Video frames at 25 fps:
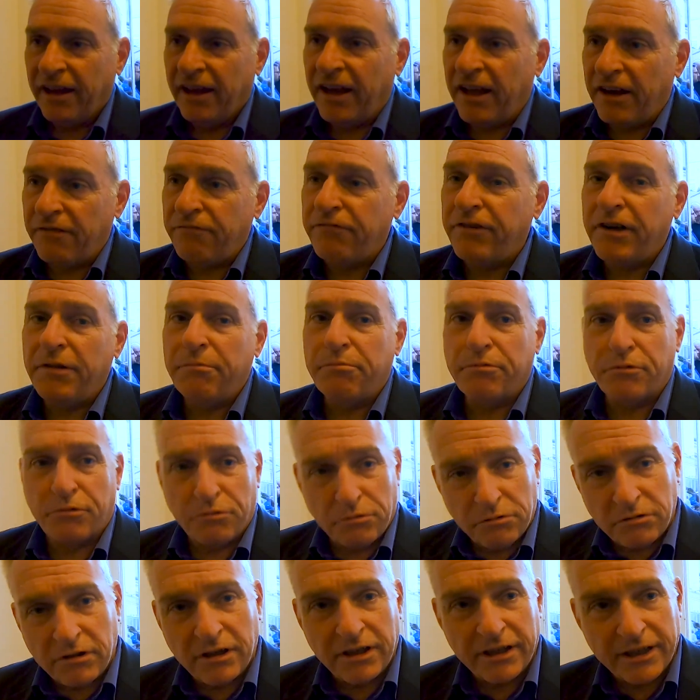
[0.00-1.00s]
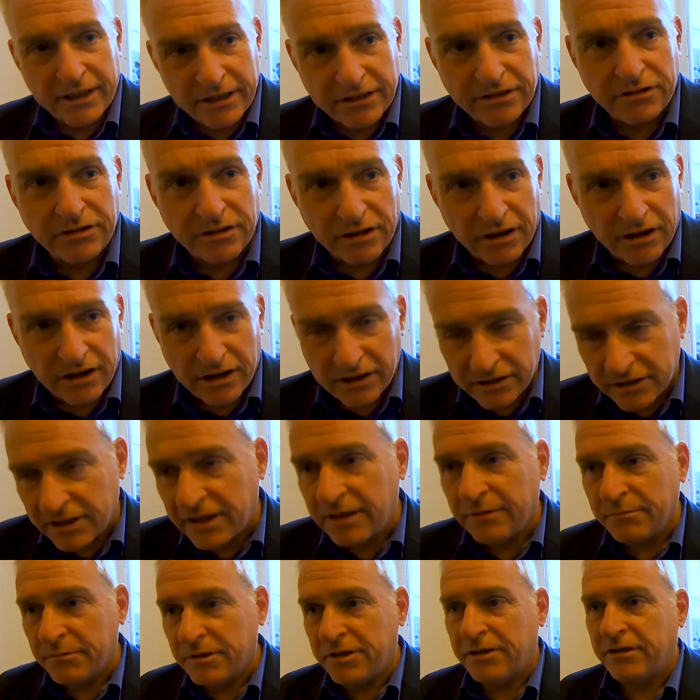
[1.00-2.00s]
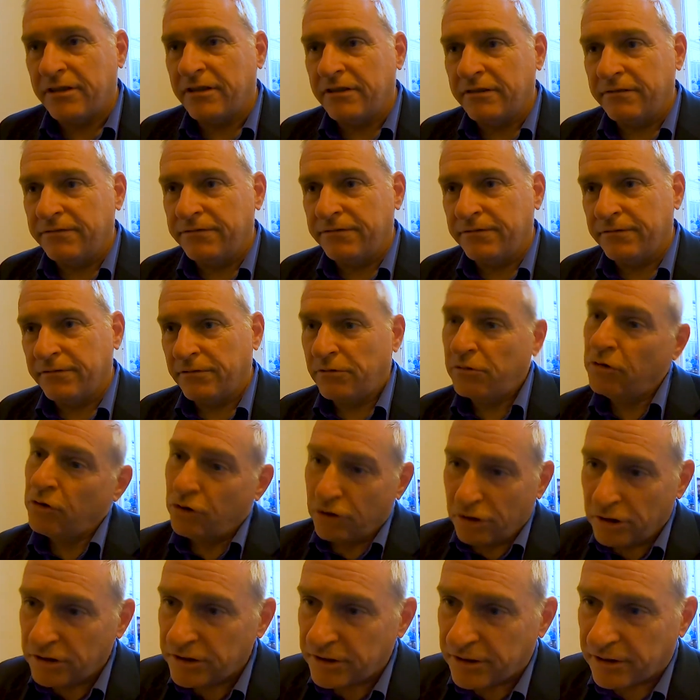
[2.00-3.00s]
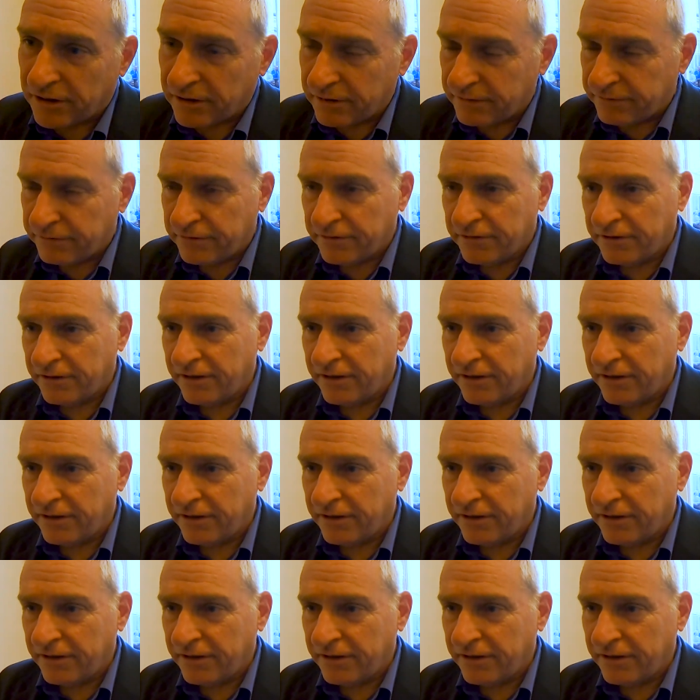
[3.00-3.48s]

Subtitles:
Every brewer has to ask himself or herself,